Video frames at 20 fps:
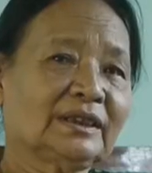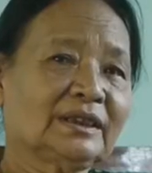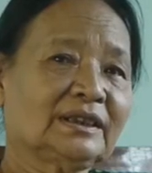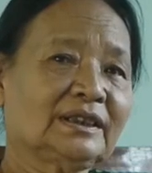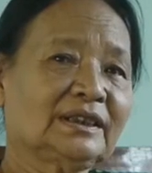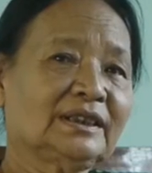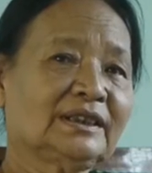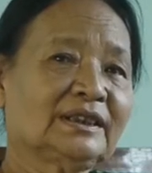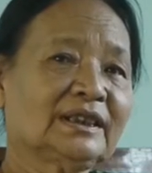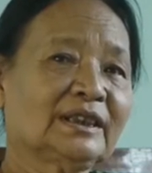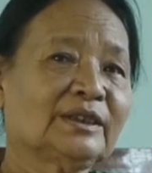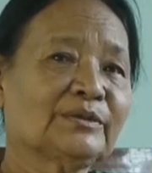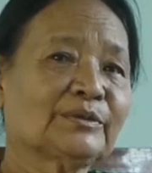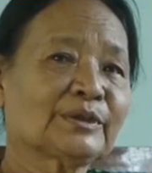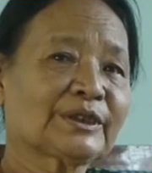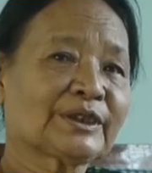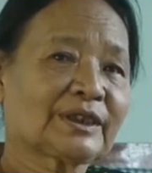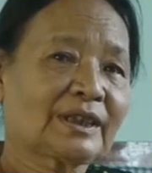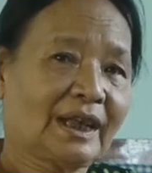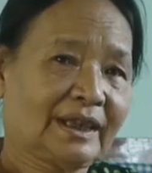Eden
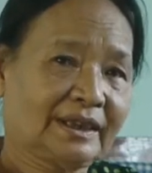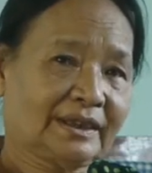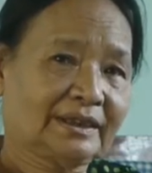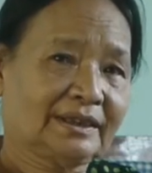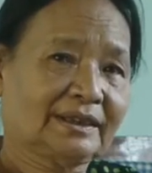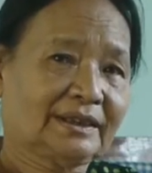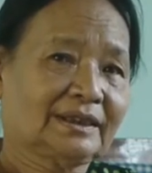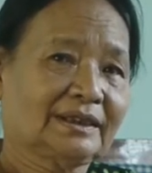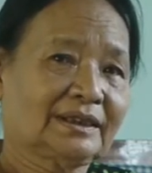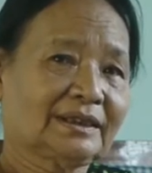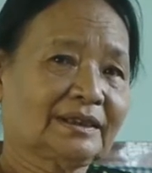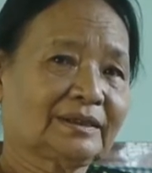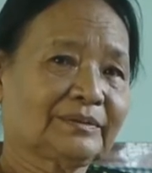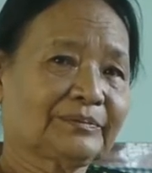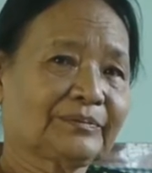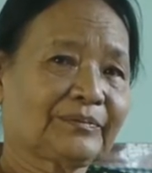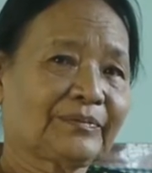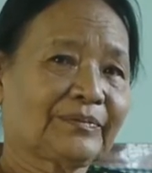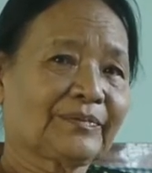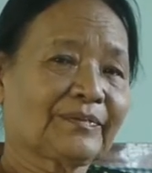was started.
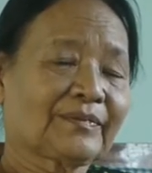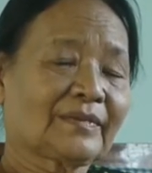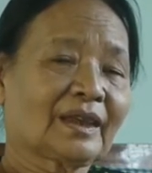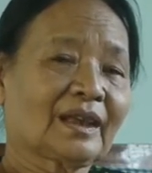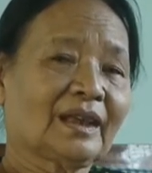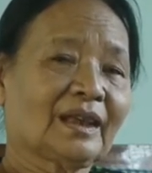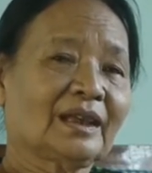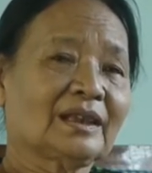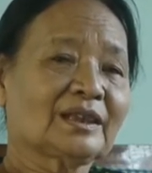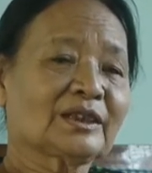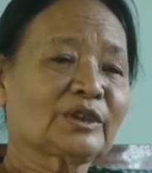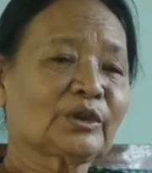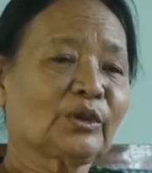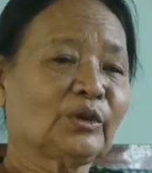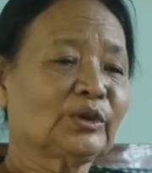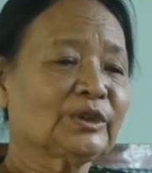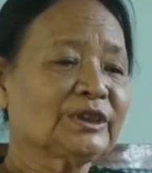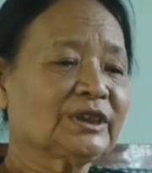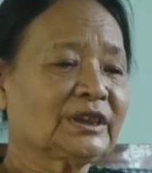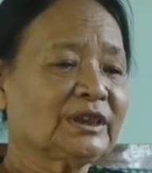
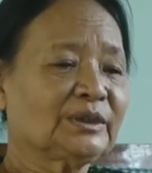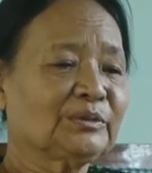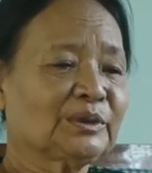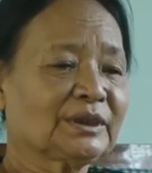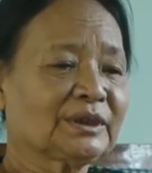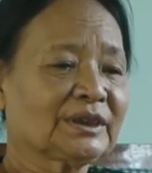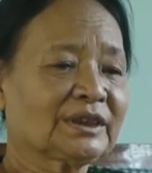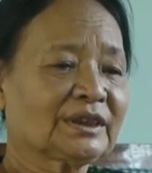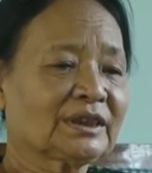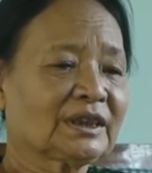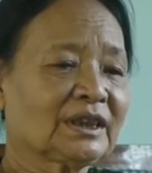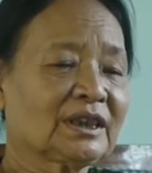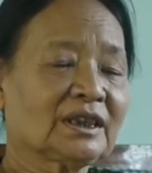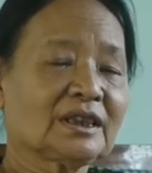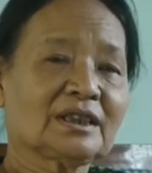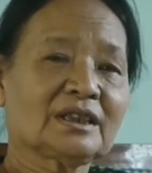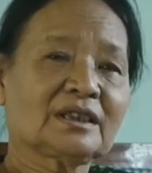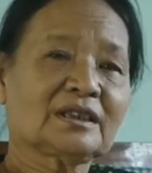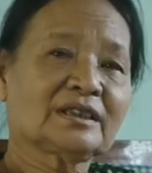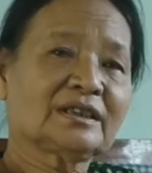So she was, uh,
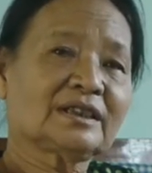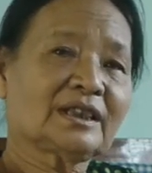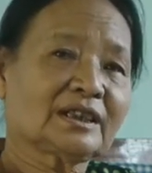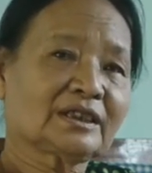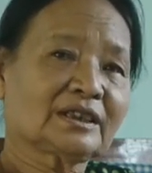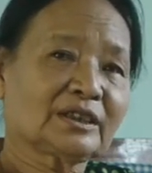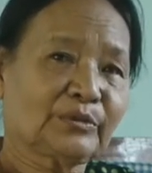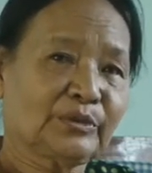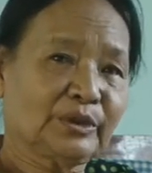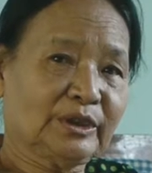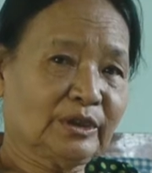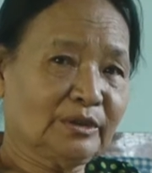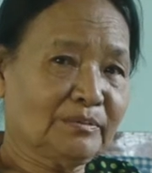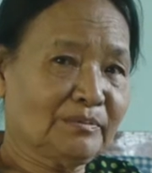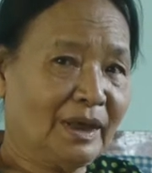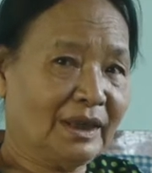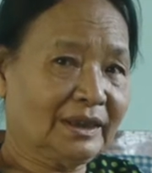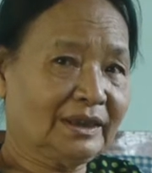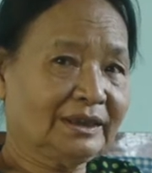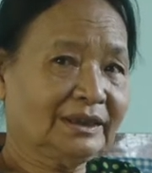she has a widowed
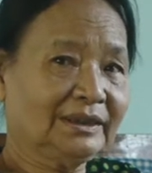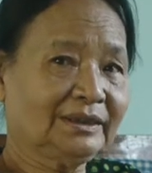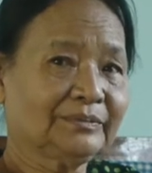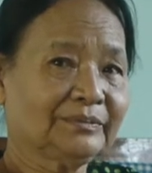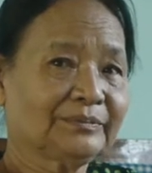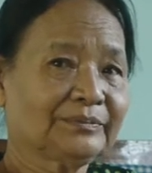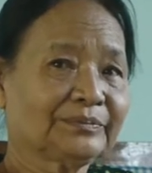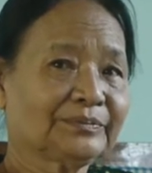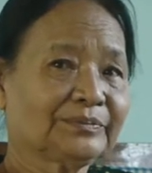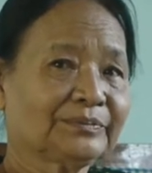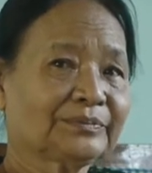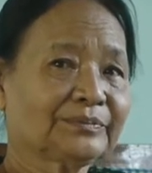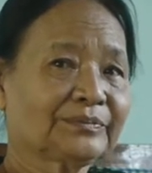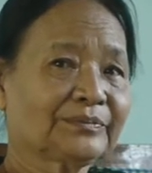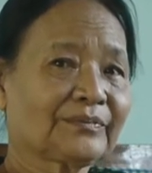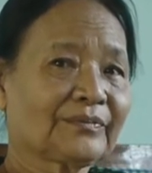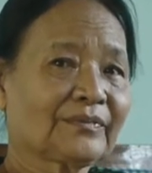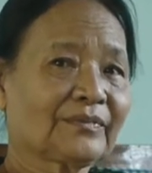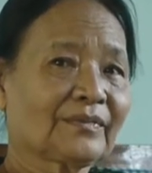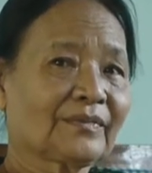mother
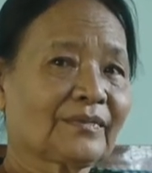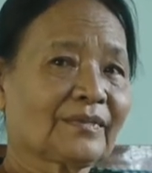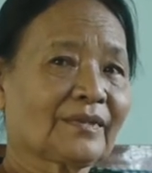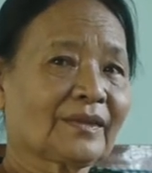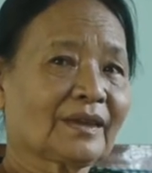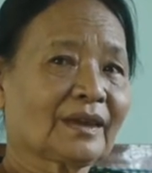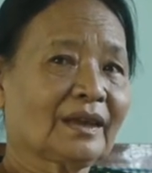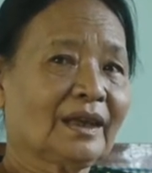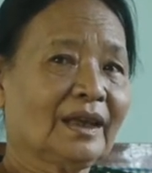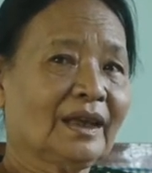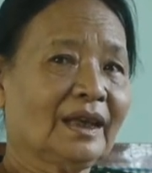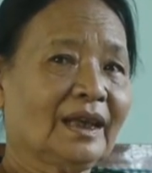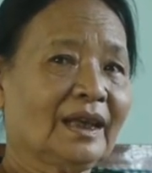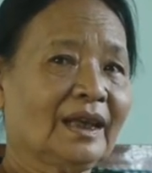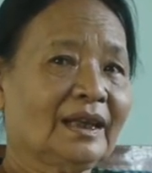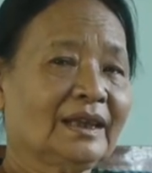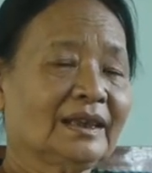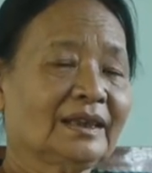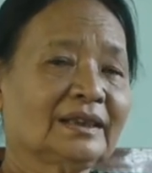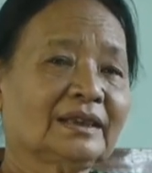
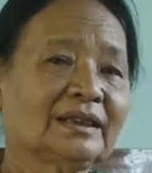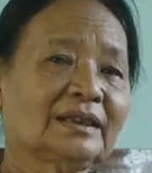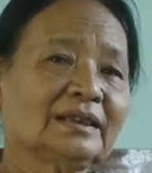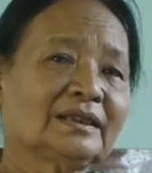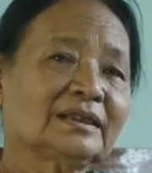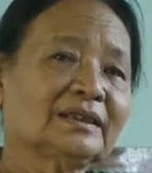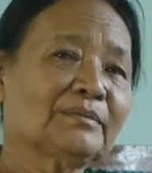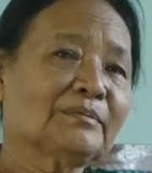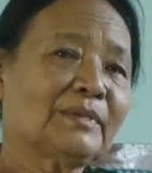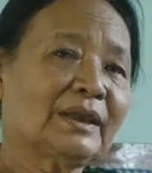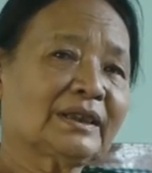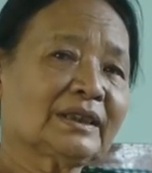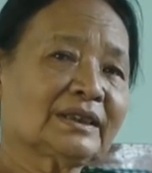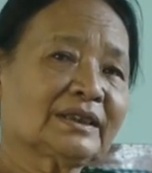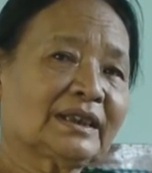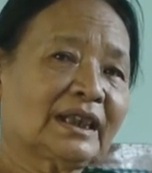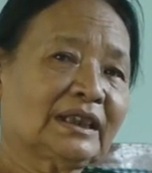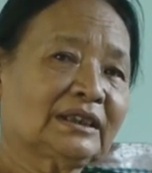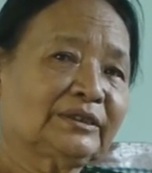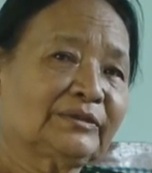and the mother
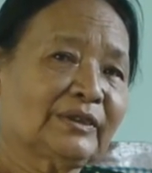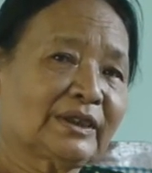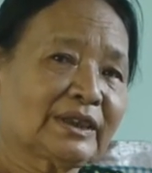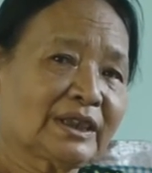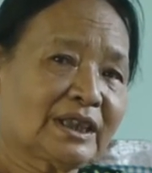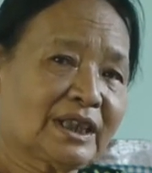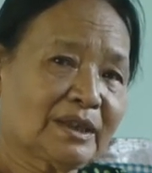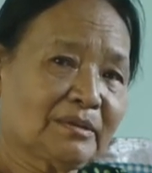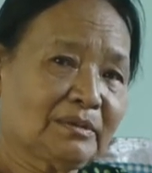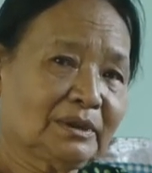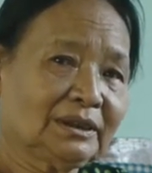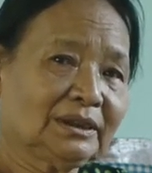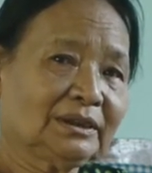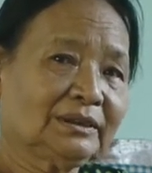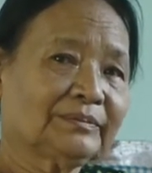sells vegetable